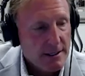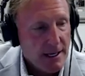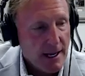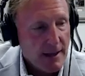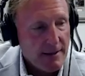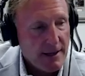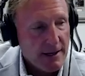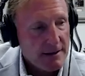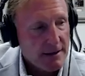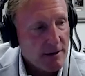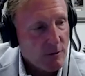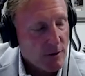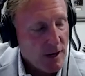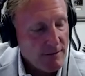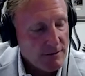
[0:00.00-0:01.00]
And then
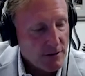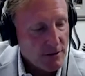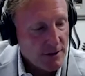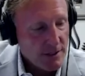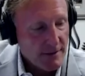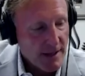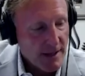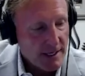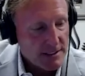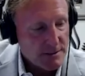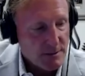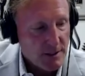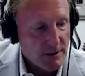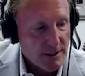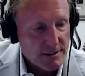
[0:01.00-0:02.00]
what I've learned in that
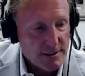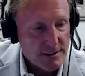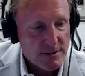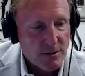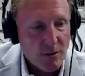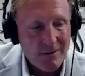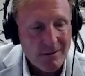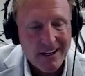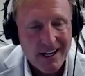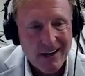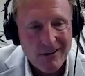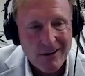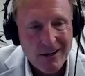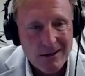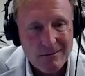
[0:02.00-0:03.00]
experience is normally the
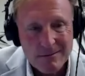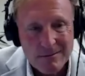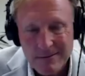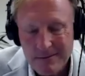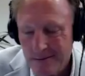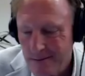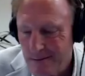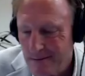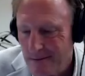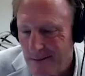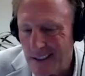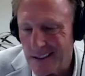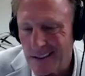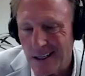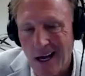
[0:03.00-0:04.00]
outcome
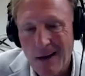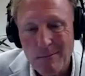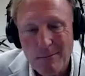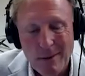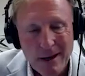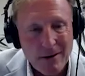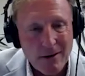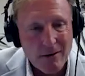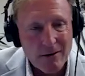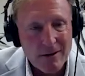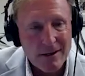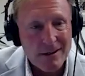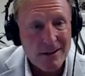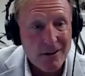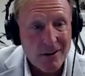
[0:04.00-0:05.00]
is a lot better
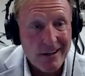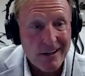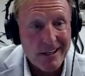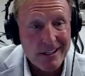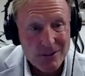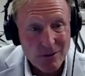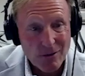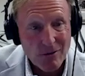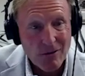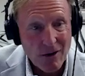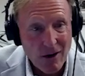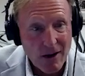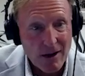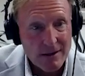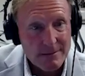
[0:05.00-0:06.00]
than your initial
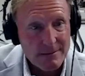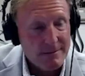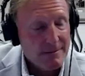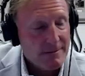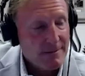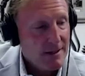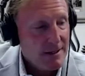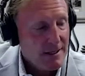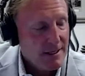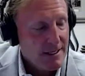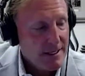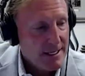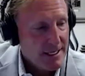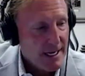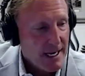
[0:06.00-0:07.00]
thought.
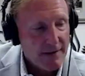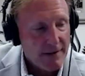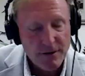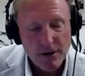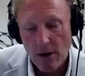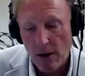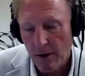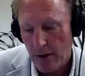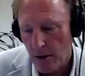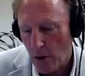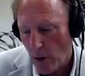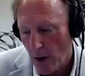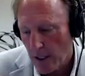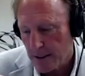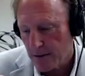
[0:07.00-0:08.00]
And if you're on a
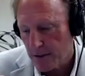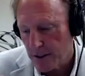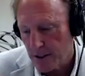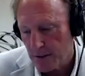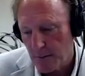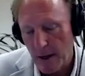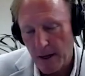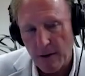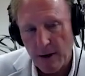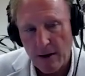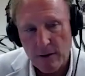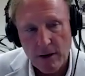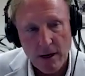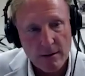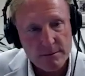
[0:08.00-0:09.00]
quest for just better
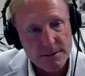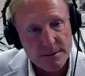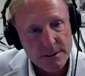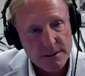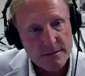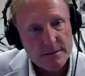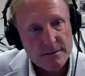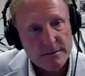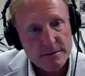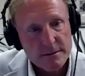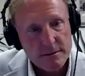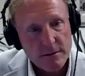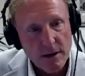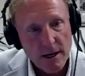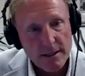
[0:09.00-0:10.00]
outcomes,
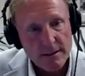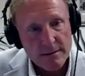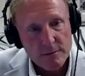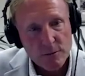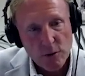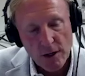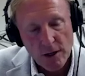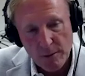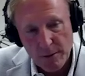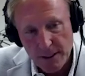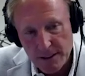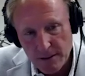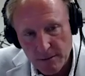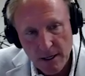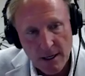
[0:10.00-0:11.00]
right? Greater
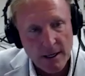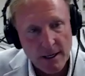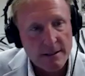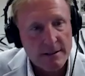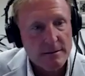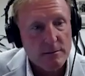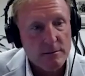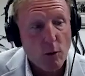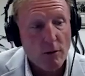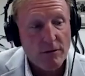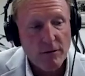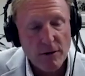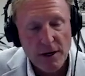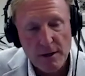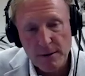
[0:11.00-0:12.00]
peace of mind, more
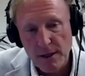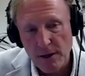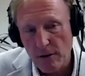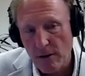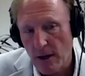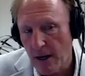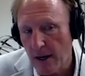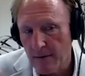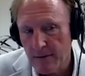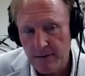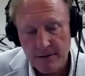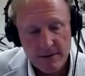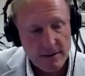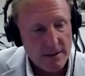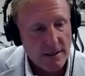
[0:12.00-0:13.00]
freedom in your life,
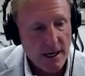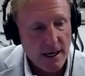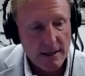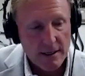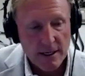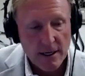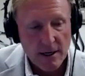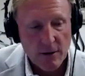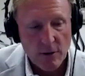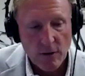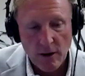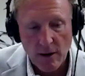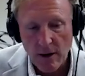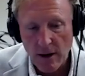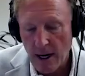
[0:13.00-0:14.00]
uh, you know,
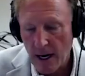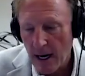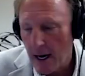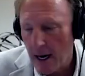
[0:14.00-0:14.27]
where I